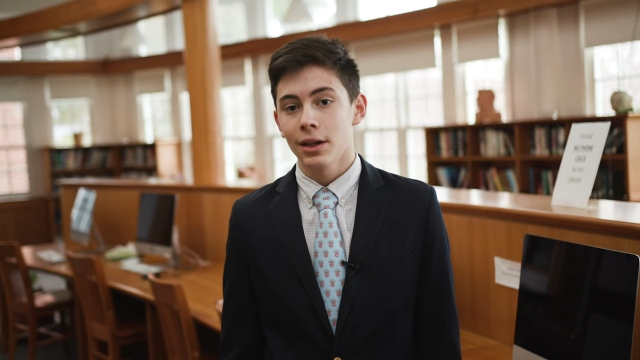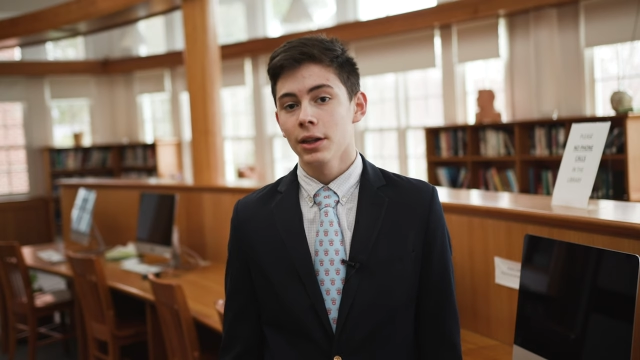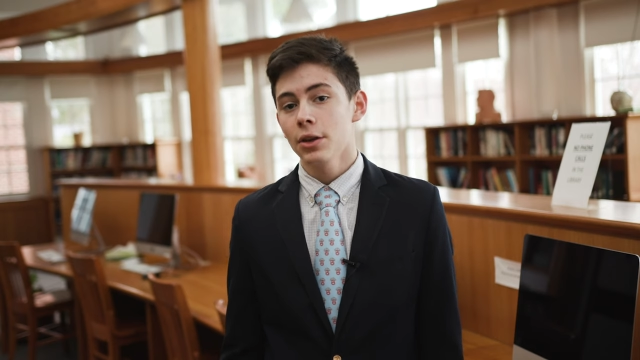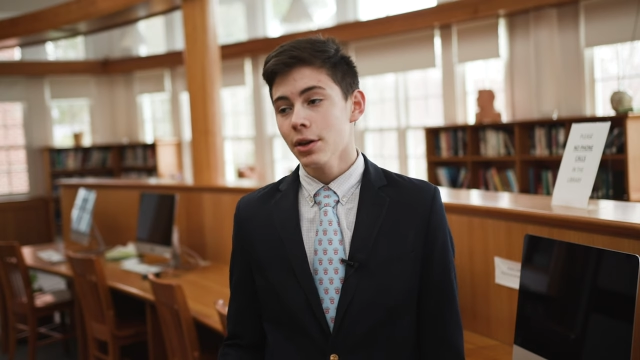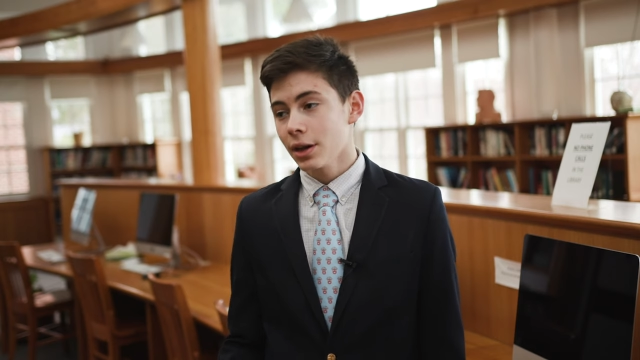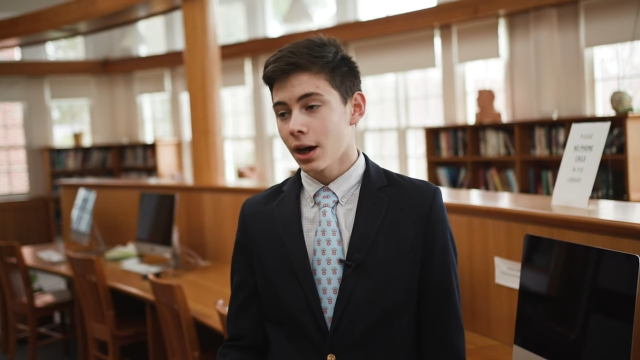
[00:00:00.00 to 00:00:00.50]

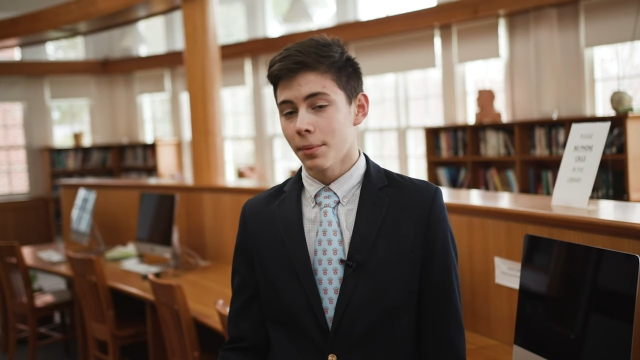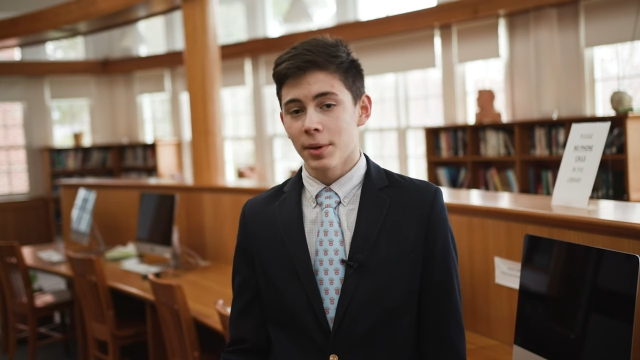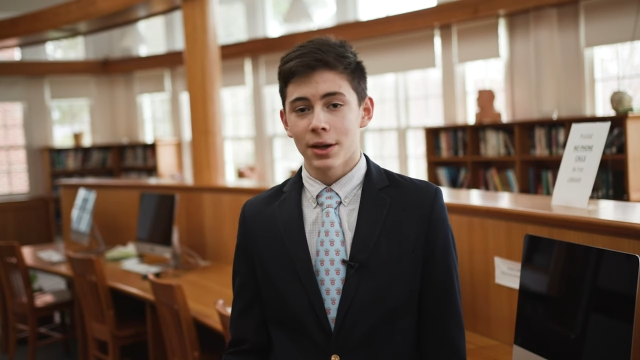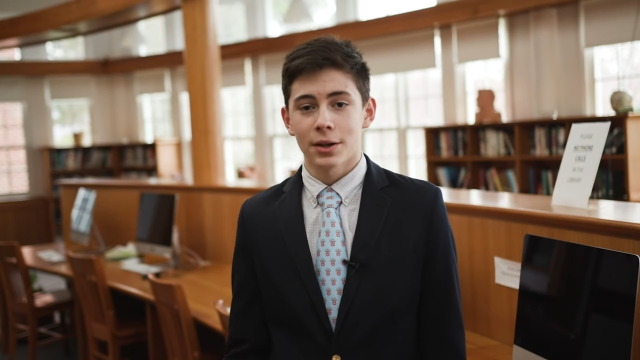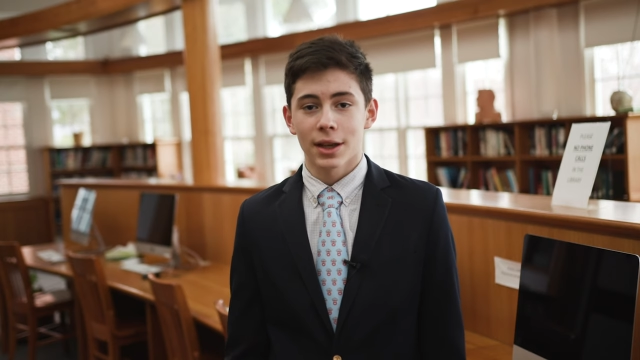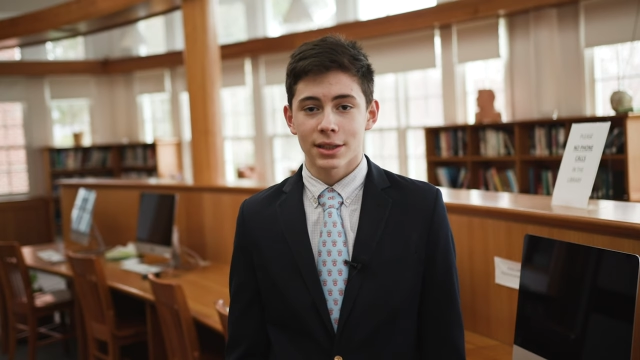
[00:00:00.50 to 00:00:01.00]
you can come
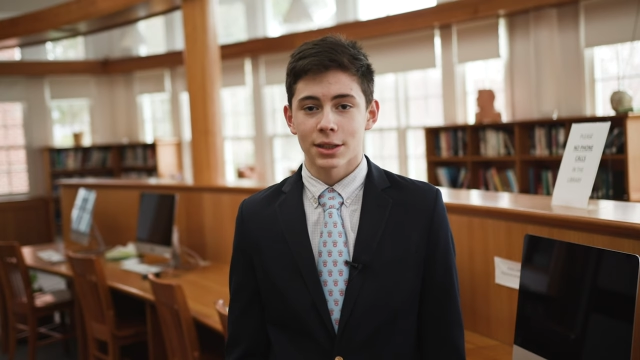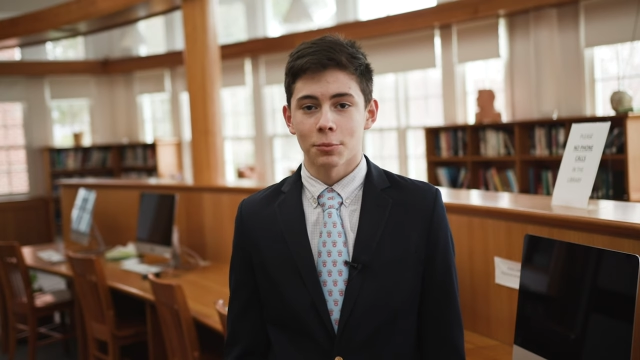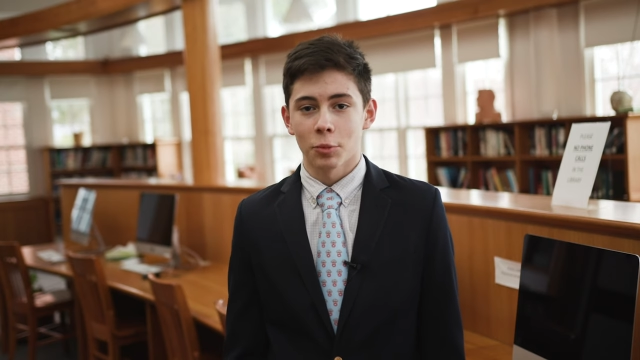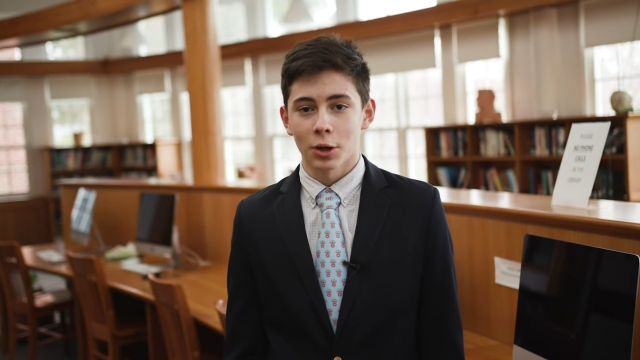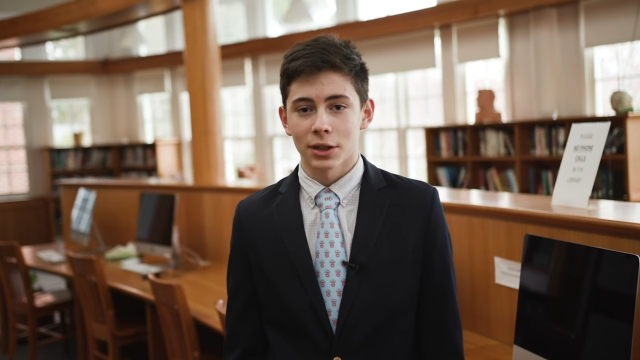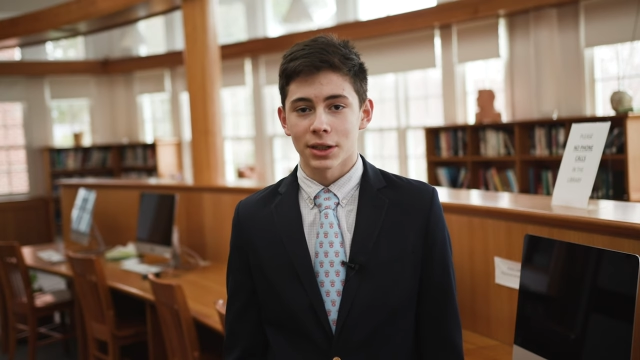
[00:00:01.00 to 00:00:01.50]
here to get
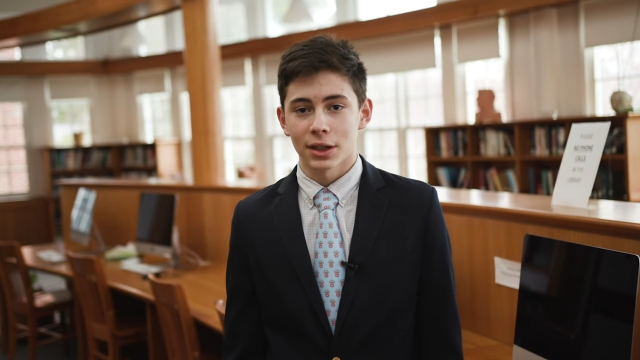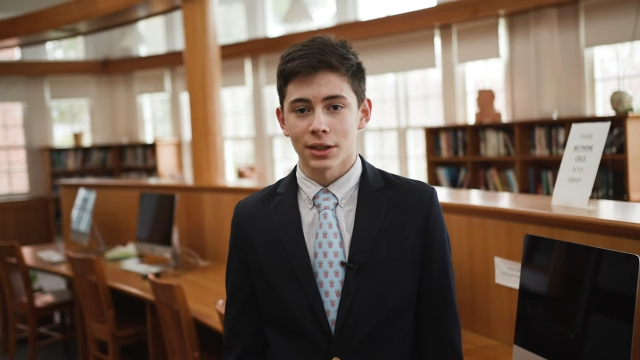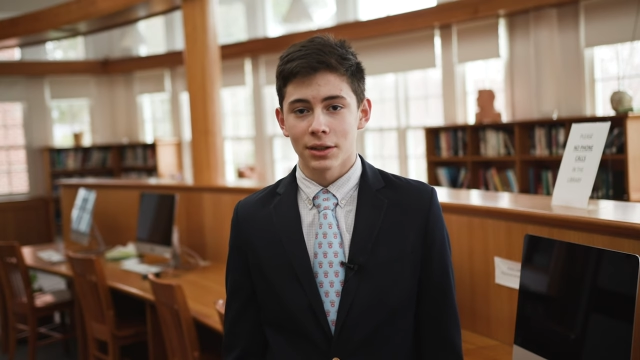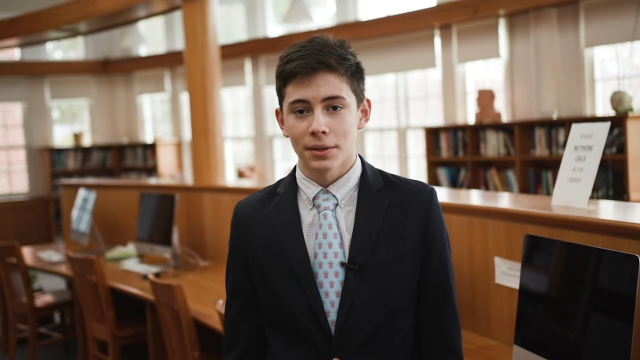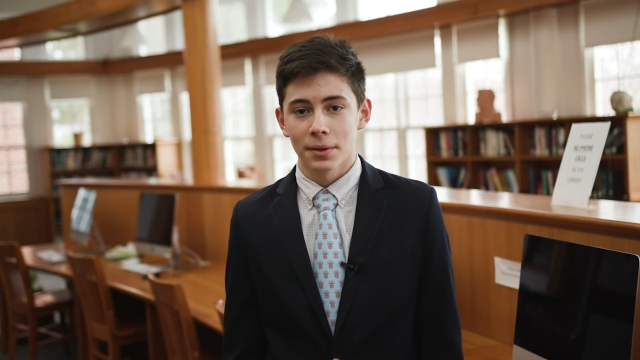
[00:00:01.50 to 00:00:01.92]
some work done.